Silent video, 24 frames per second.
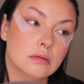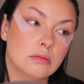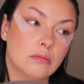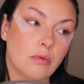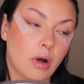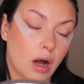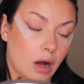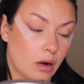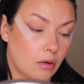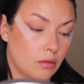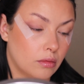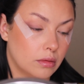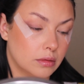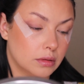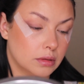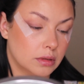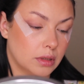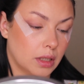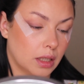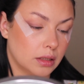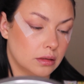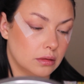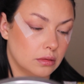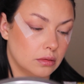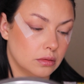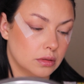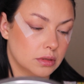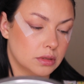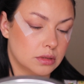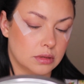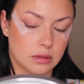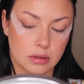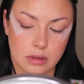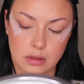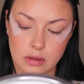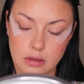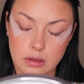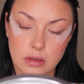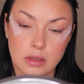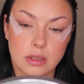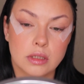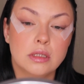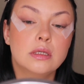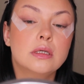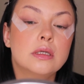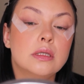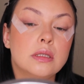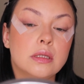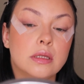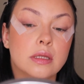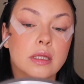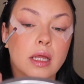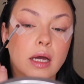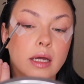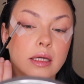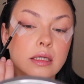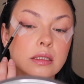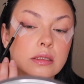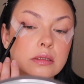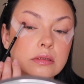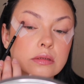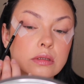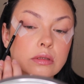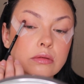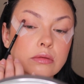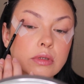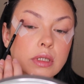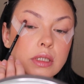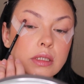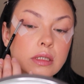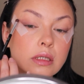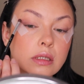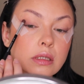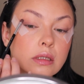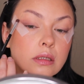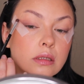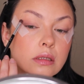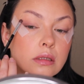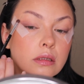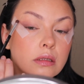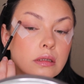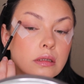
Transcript: Wow, that looks nice already.